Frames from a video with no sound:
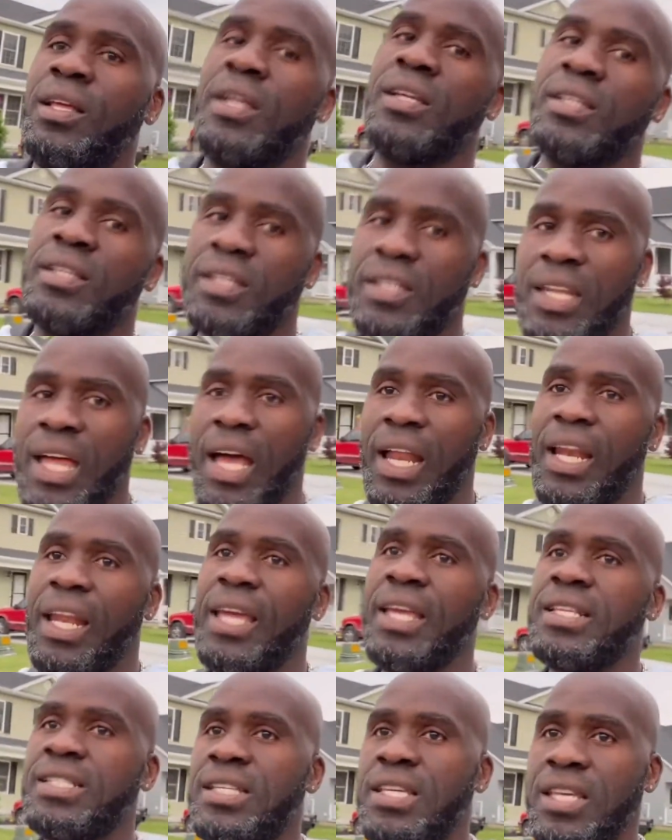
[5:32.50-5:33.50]
You that
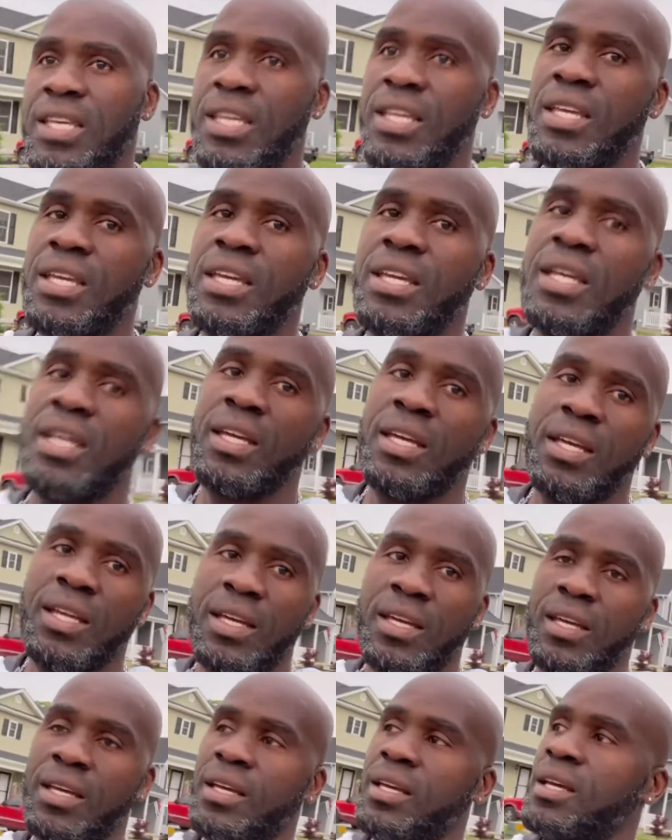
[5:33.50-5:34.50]
lazy?
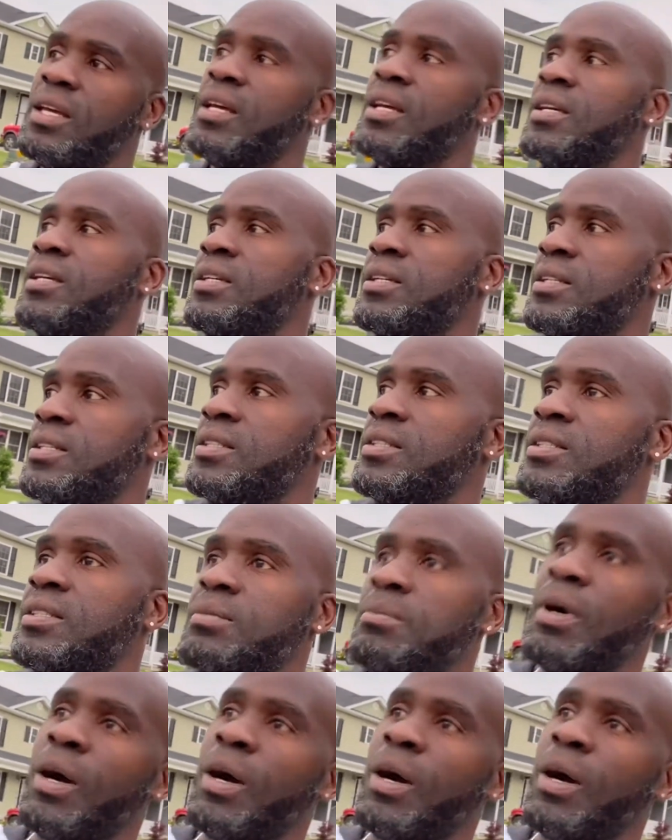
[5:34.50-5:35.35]
Yeah. My